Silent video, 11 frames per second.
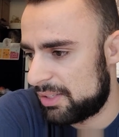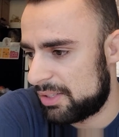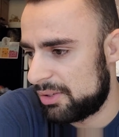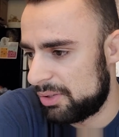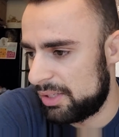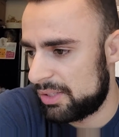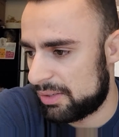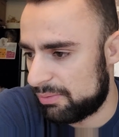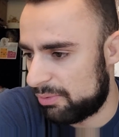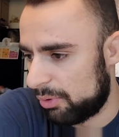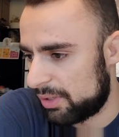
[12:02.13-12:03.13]
series,
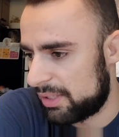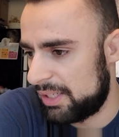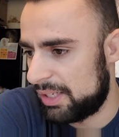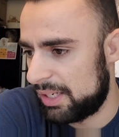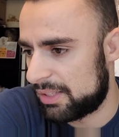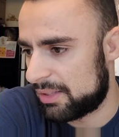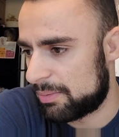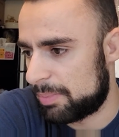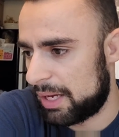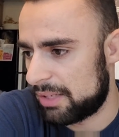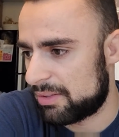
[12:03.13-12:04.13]
and 14 days has
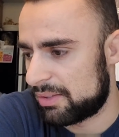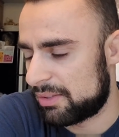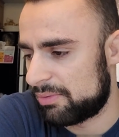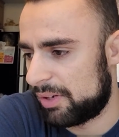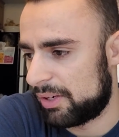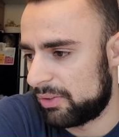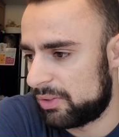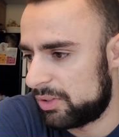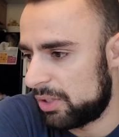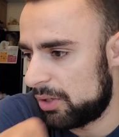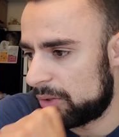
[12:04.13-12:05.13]
passed since the final
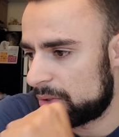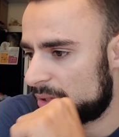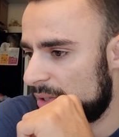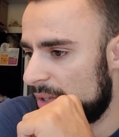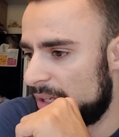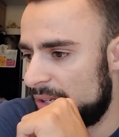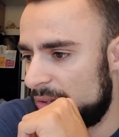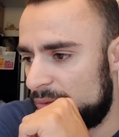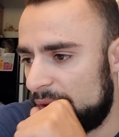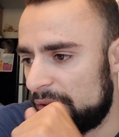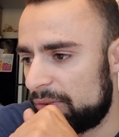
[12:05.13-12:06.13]
dose.
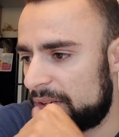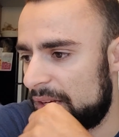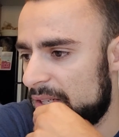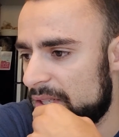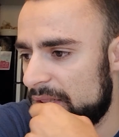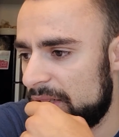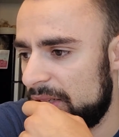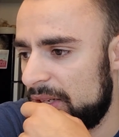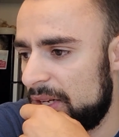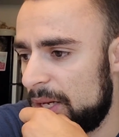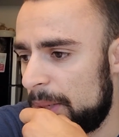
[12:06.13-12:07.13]
Verification
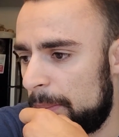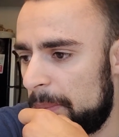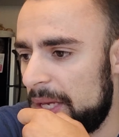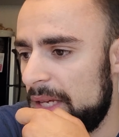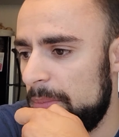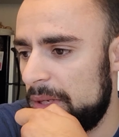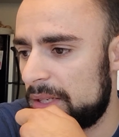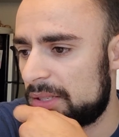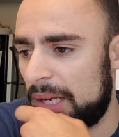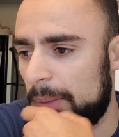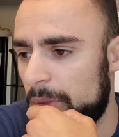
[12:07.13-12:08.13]
may be
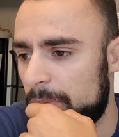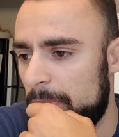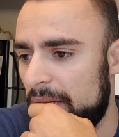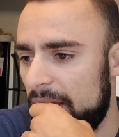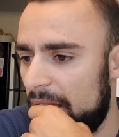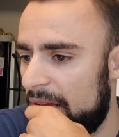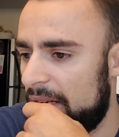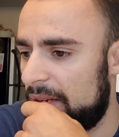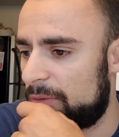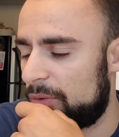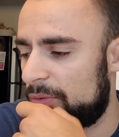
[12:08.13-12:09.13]
established by any
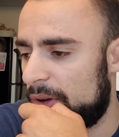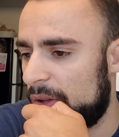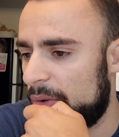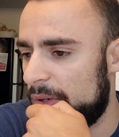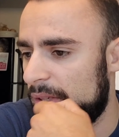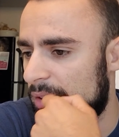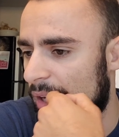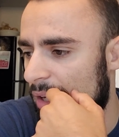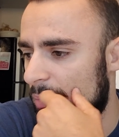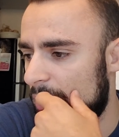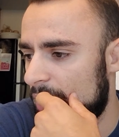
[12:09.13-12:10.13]
of the following
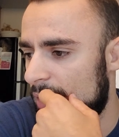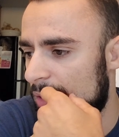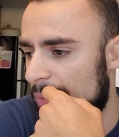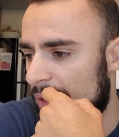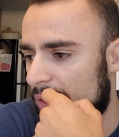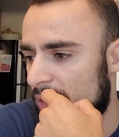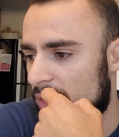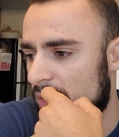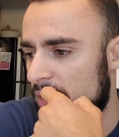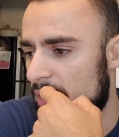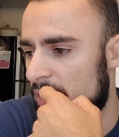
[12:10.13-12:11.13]
documentation
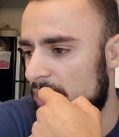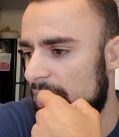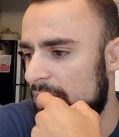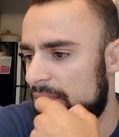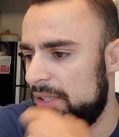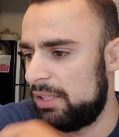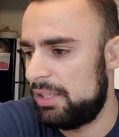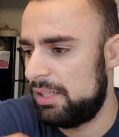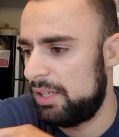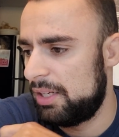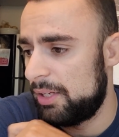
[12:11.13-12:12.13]
methods: CDC